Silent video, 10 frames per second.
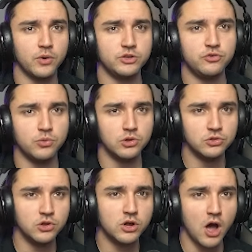going to
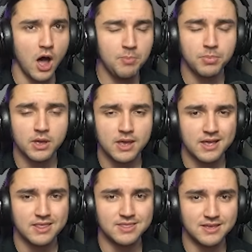look up
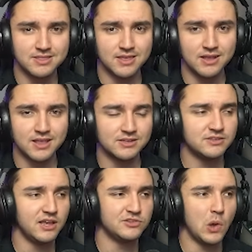the thing that
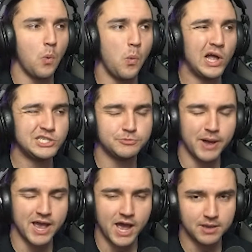says what's
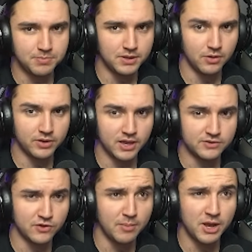my IP. Okay,
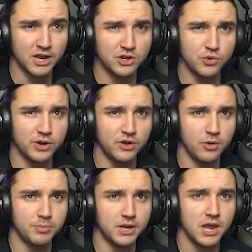so I'm not going to do it
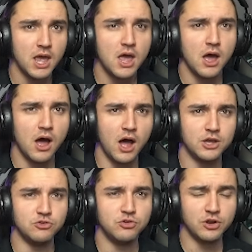here, but
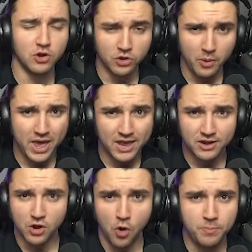you could go ahead
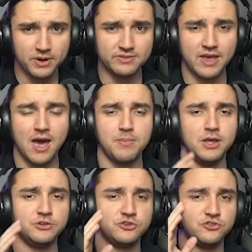and open a tab
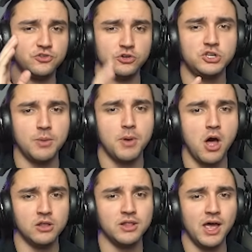and just search up
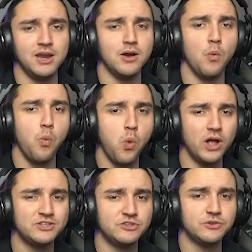online
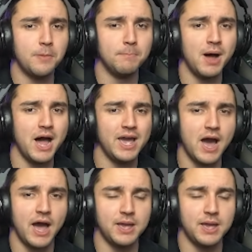what's my